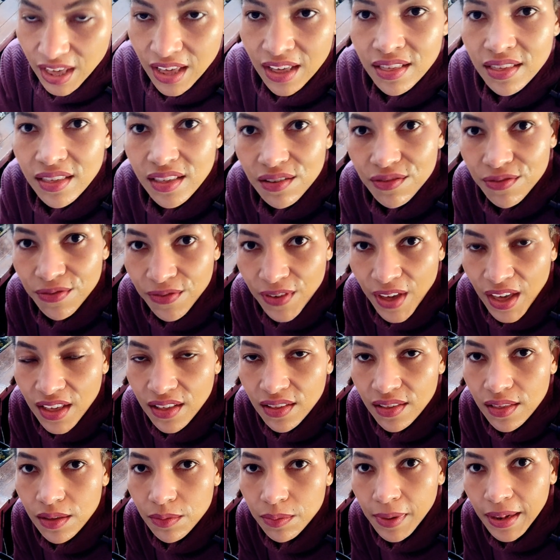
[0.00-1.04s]

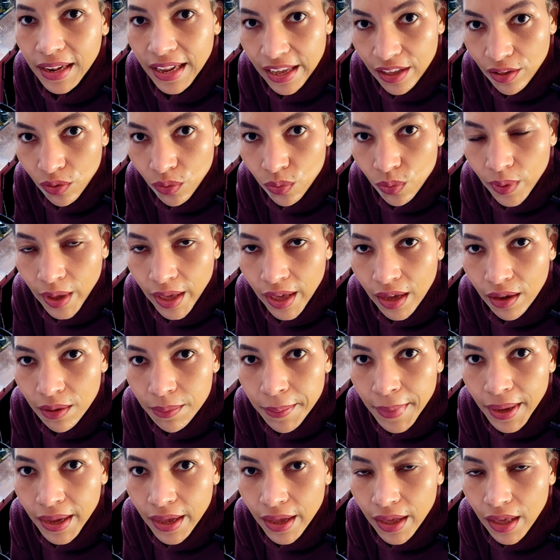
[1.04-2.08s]
interface the place where
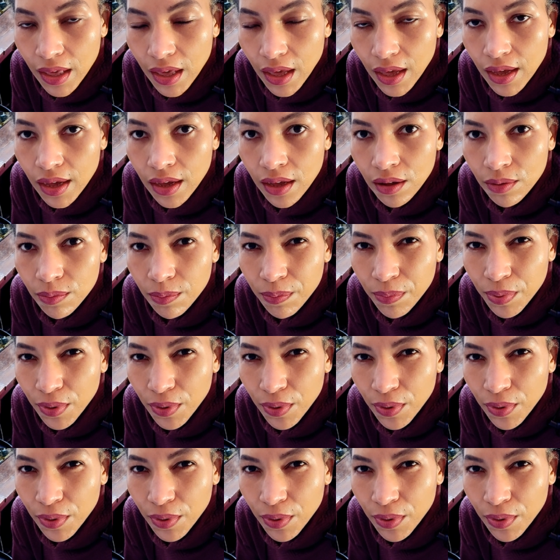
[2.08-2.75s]
my uh,